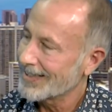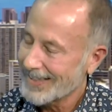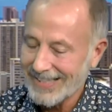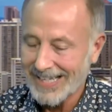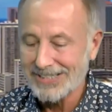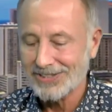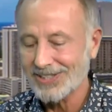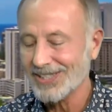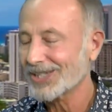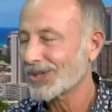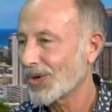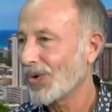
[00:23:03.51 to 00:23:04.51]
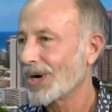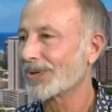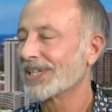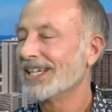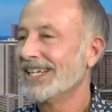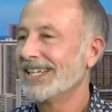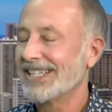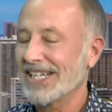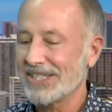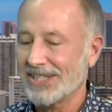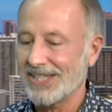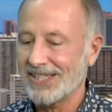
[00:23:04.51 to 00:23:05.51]
That's a quote. Now,
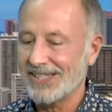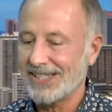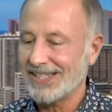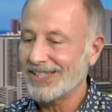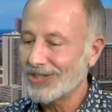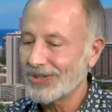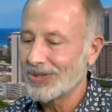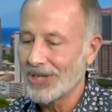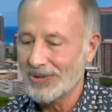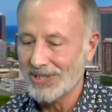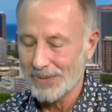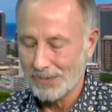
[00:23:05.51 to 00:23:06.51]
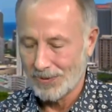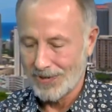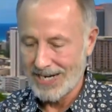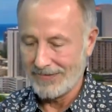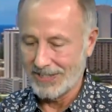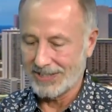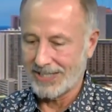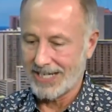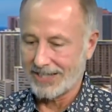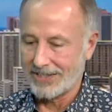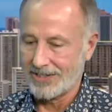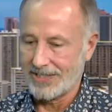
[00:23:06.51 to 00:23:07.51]
you know, in the private
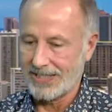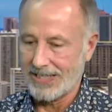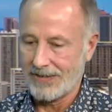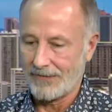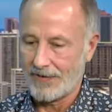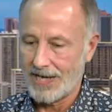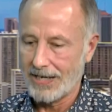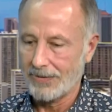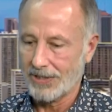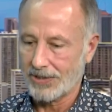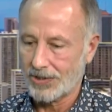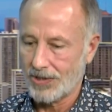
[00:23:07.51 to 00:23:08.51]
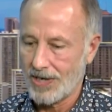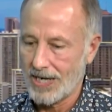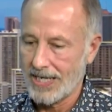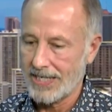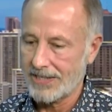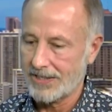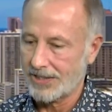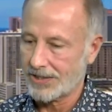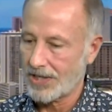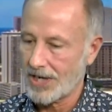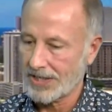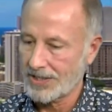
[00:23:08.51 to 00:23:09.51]
sector, if I was trying to
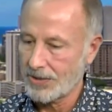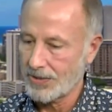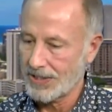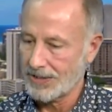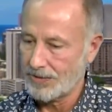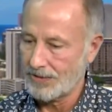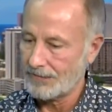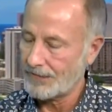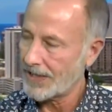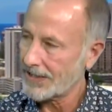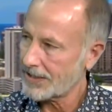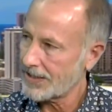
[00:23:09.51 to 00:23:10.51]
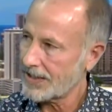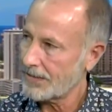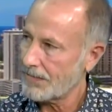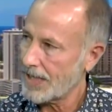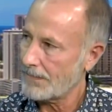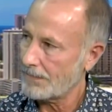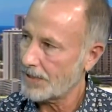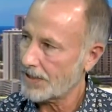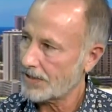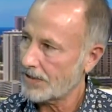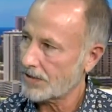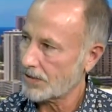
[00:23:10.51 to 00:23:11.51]
talk you into investing in my business